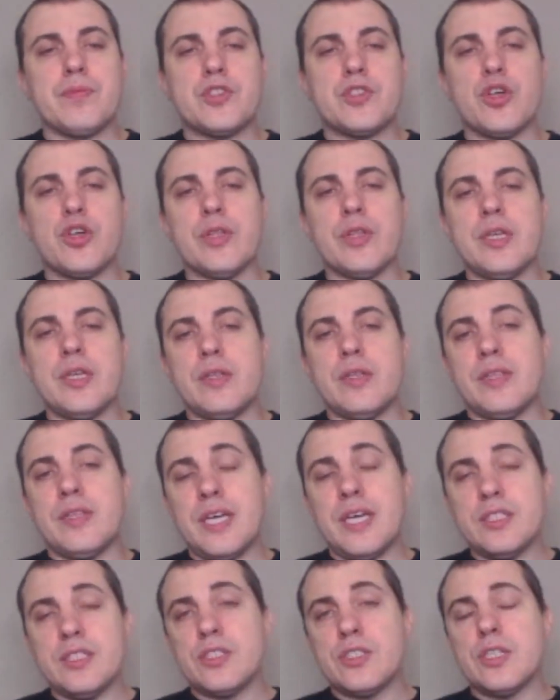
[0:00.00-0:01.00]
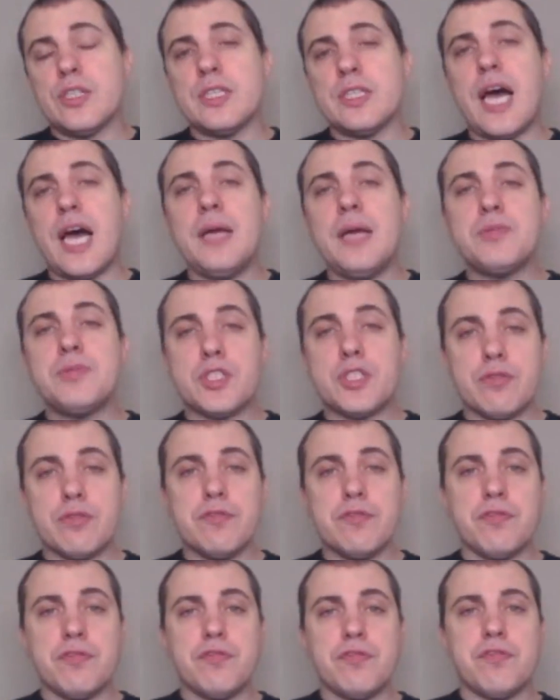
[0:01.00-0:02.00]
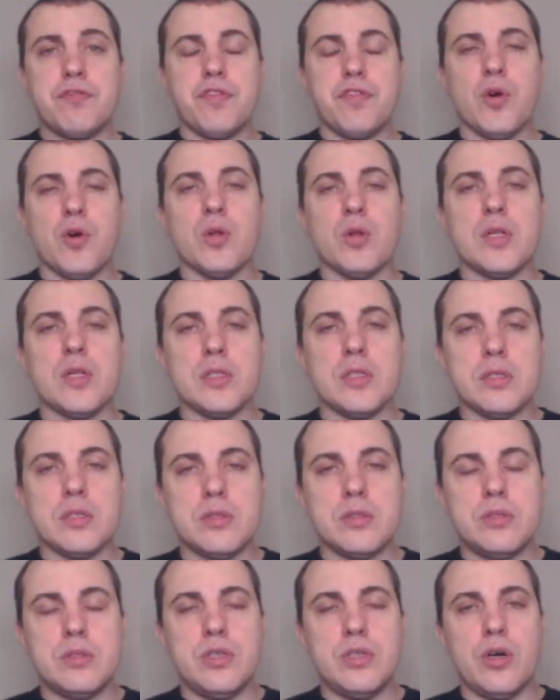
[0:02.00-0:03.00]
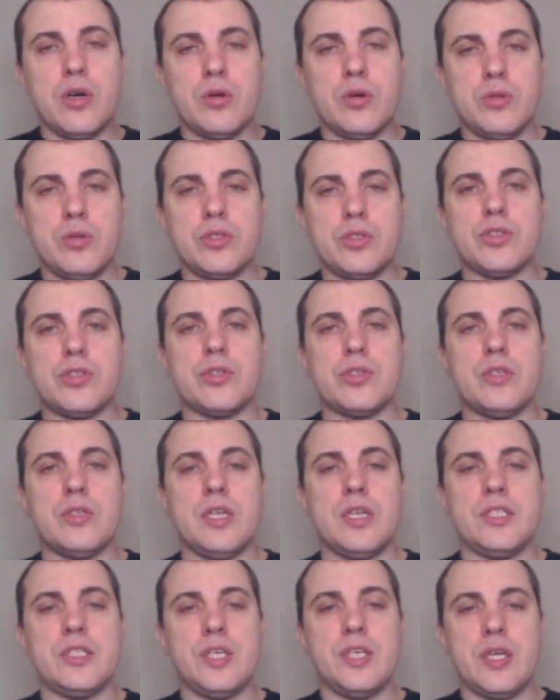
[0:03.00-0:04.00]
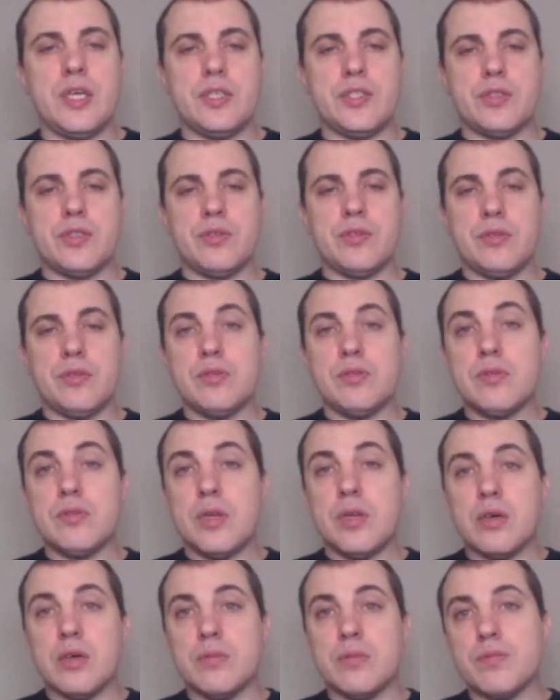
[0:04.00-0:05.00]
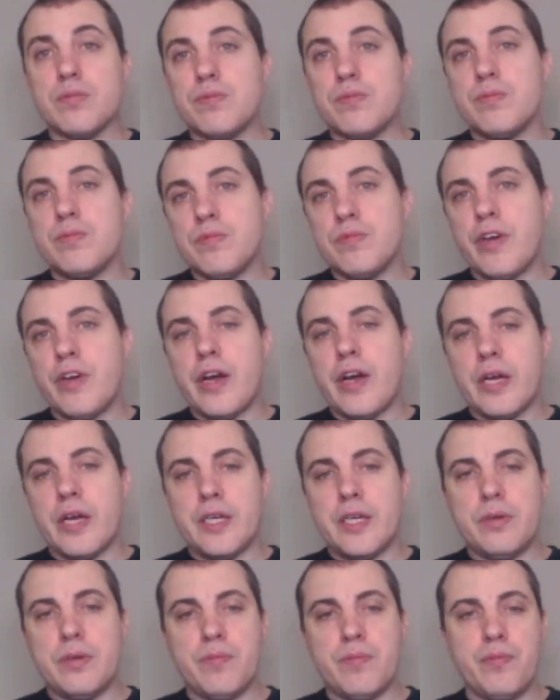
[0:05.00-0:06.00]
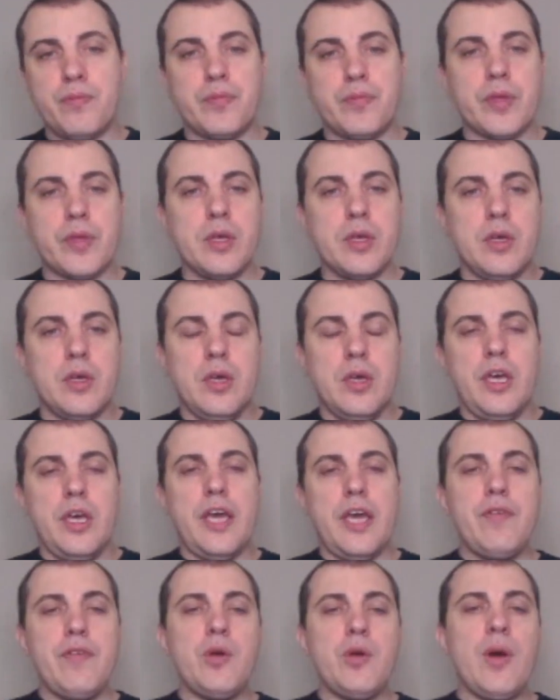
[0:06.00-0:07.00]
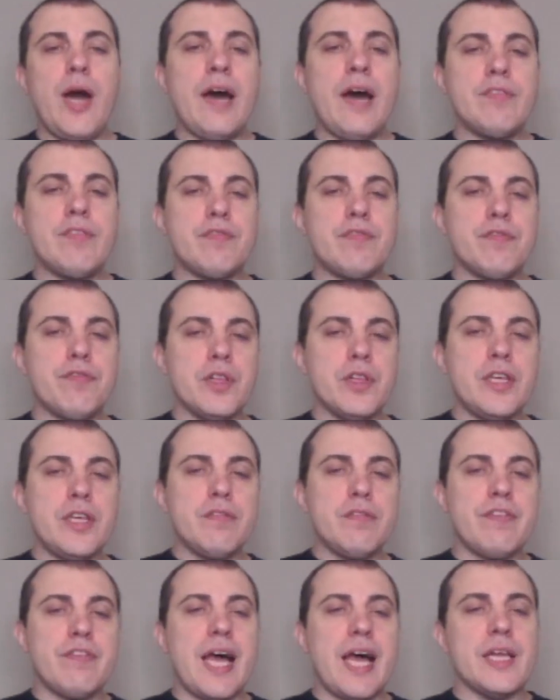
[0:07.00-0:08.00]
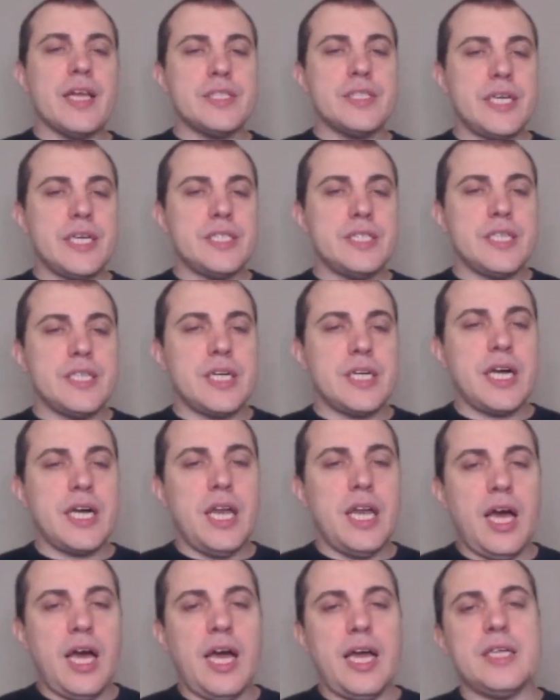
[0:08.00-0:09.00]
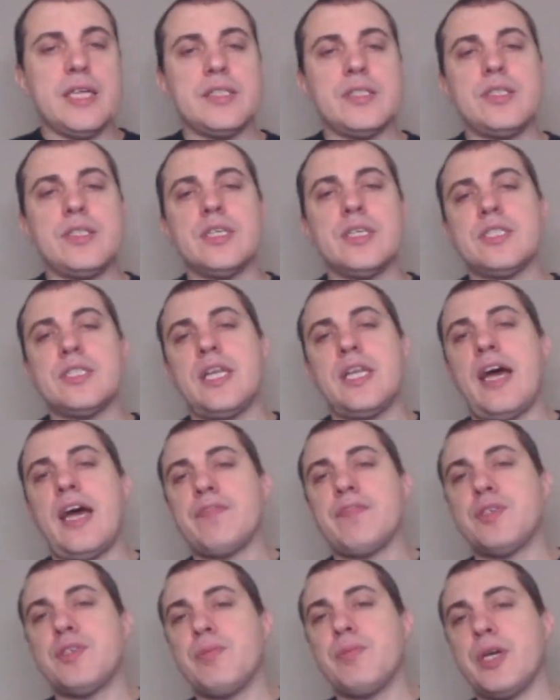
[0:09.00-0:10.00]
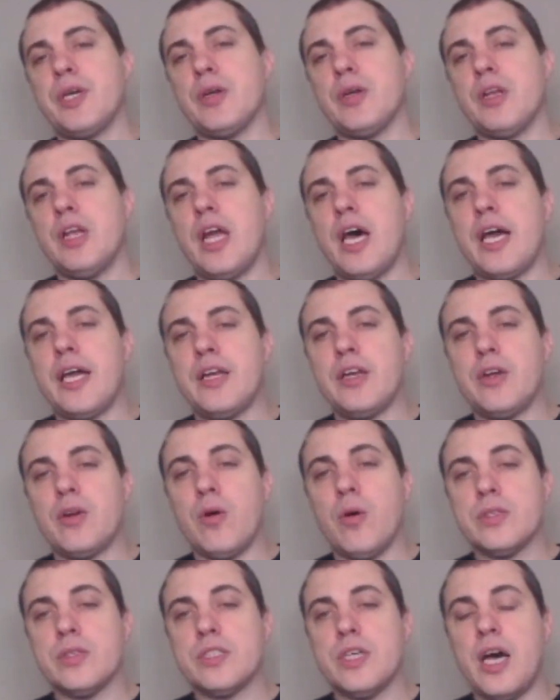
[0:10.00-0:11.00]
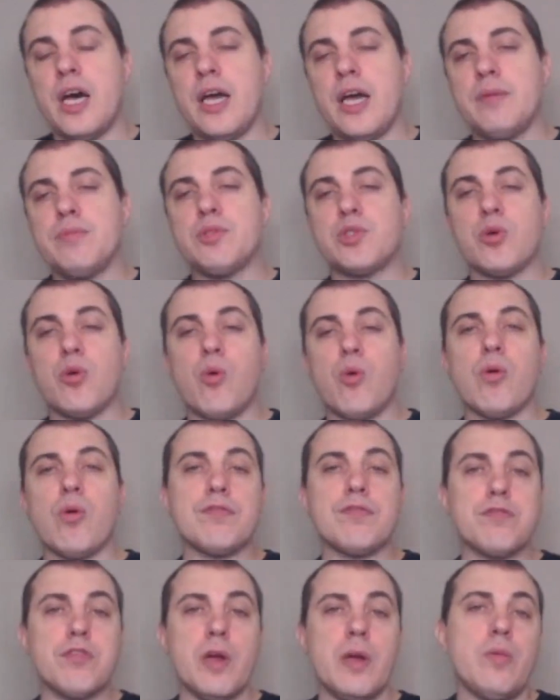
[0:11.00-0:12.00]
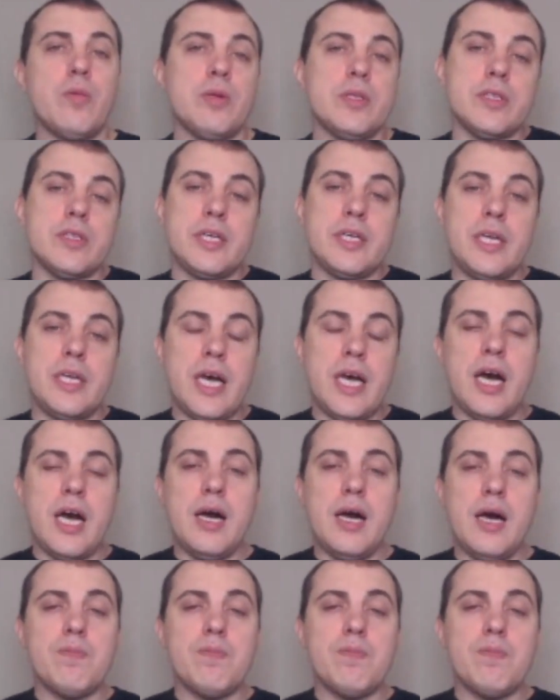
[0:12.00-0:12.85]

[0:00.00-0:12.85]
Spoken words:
So that's the types of full nodes that exist are varied. If you have a fully validating client, does it have to be online at all times or frequently?